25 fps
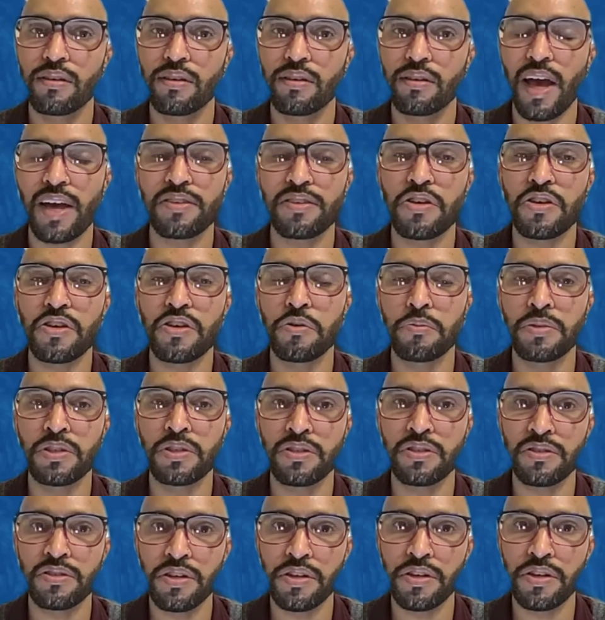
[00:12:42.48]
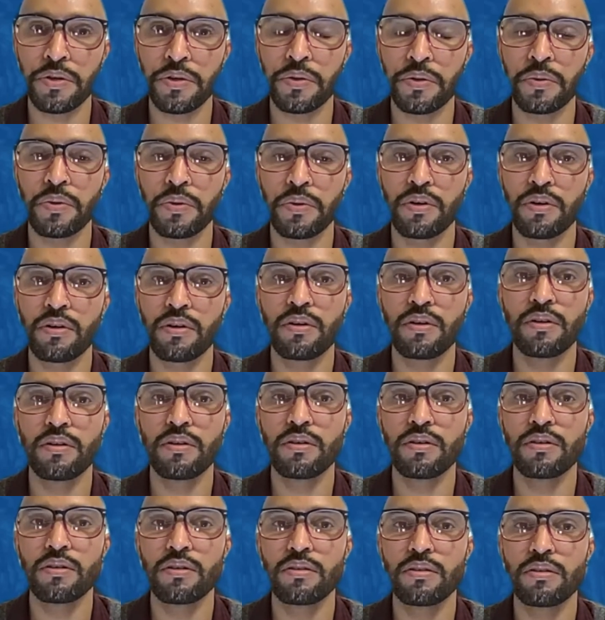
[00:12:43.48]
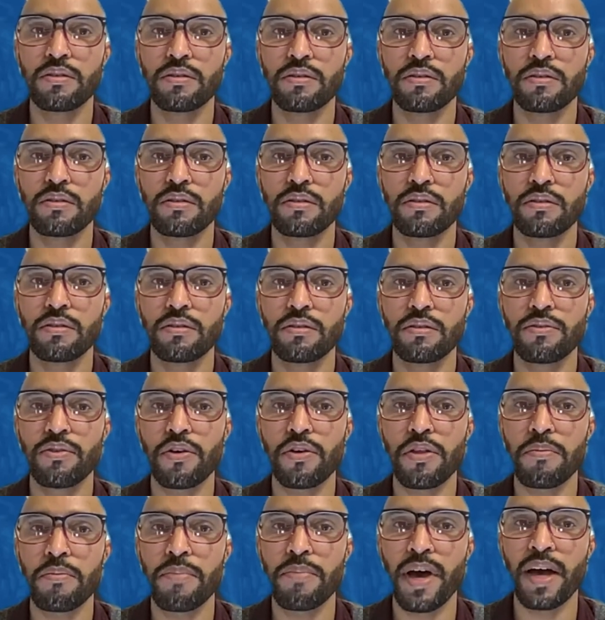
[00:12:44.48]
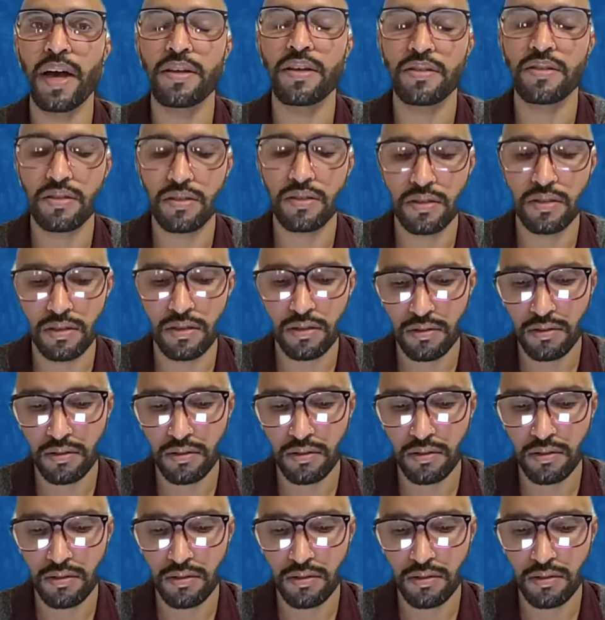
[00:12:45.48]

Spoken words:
as humans do, for the best.